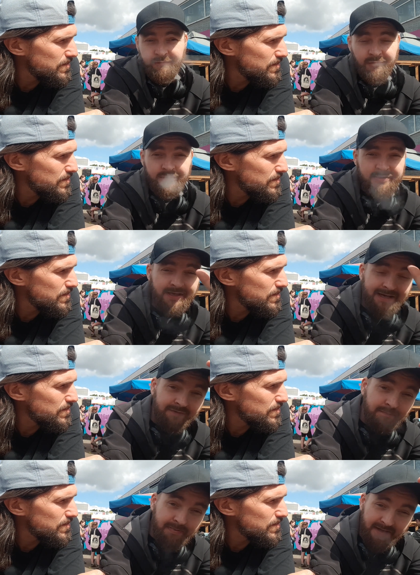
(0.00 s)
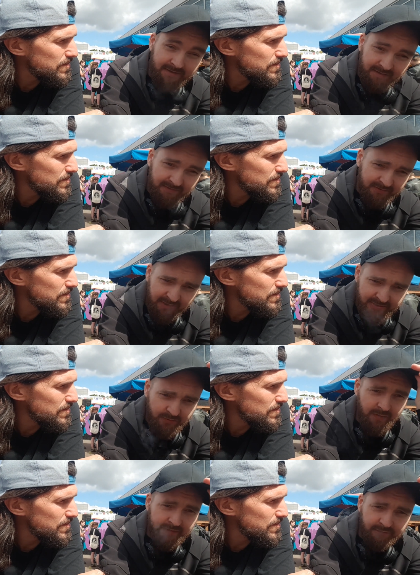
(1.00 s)
Speaker 1: force to get even better Dutch
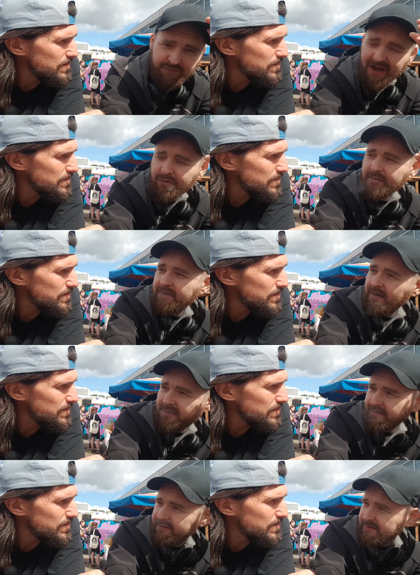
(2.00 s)
quality flower in Holland.